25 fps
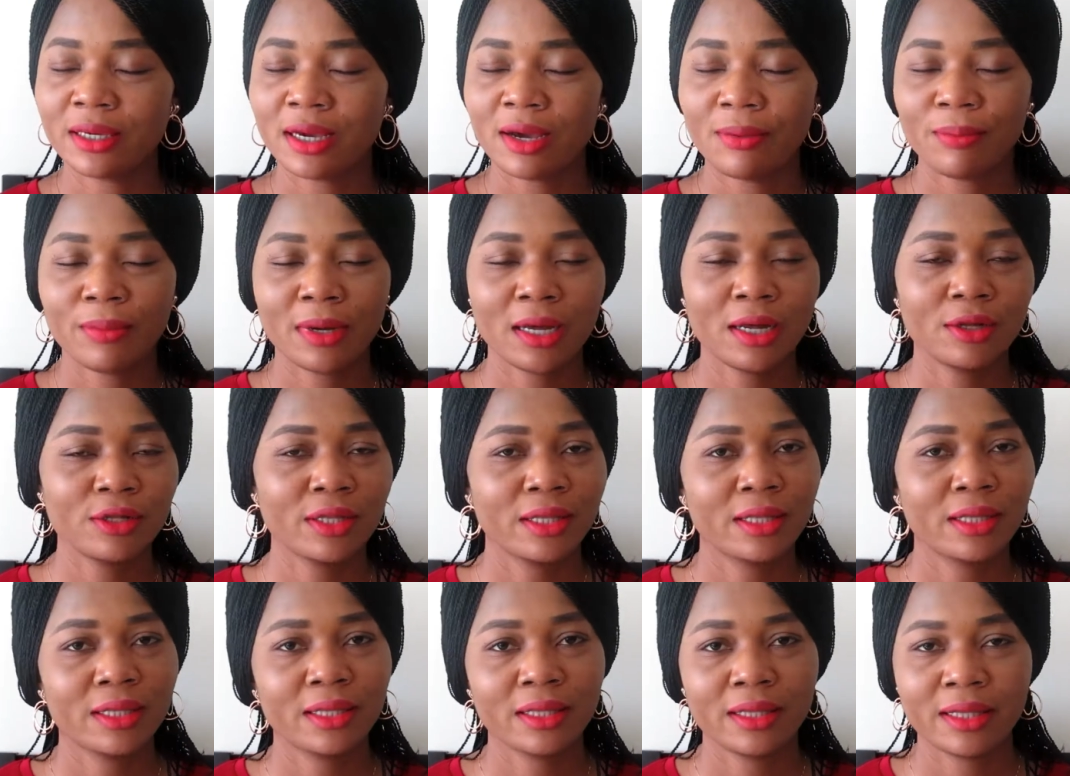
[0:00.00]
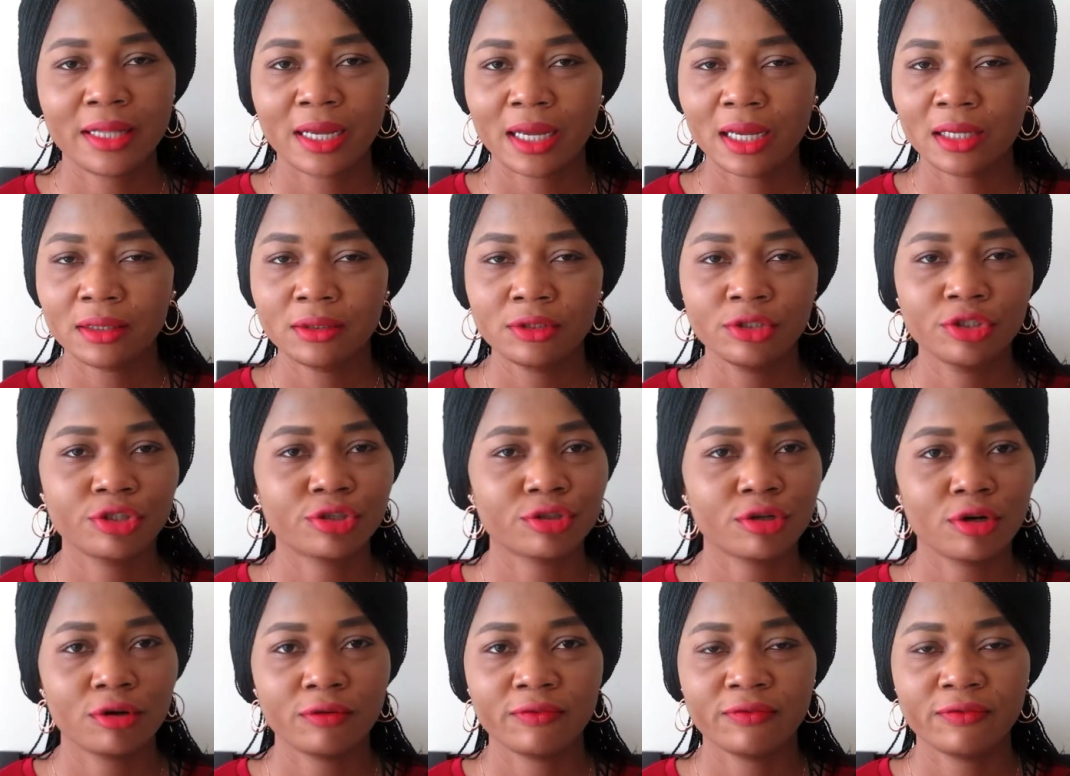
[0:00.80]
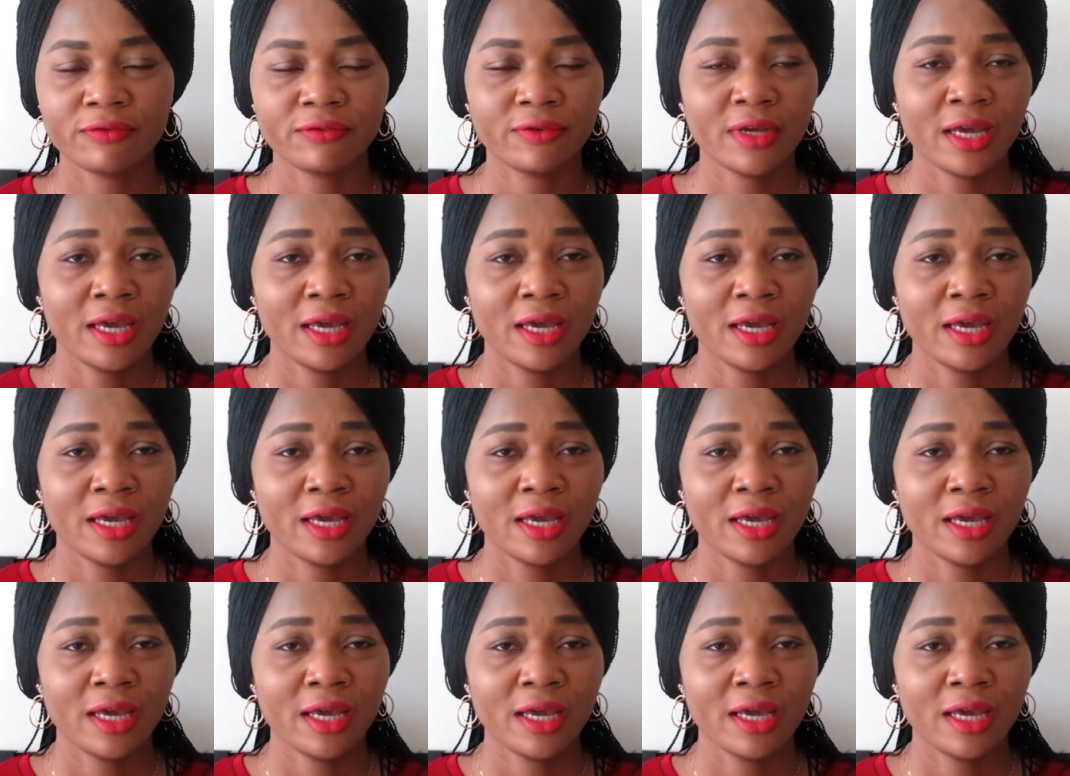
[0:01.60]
about dandruff.